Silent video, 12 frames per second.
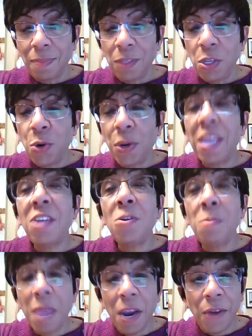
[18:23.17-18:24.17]
Your inner
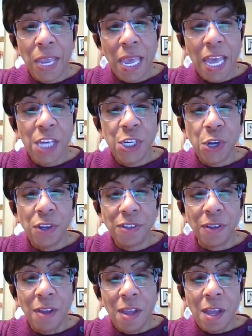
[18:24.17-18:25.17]
Mary and
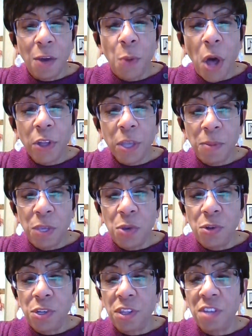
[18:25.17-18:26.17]
Joseph welcome you
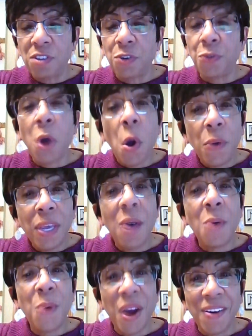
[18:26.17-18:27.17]
to this growing
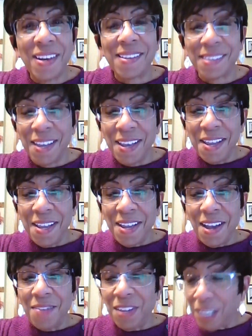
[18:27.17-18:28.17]
awareness
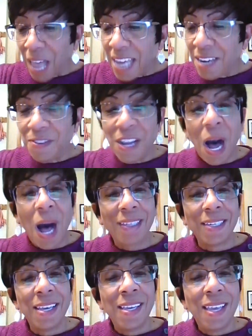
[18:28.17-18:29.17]
of the light of
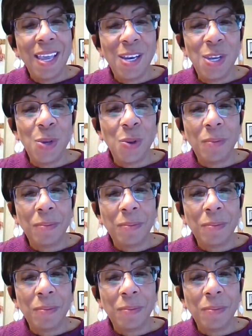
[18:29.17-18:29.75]
God in you,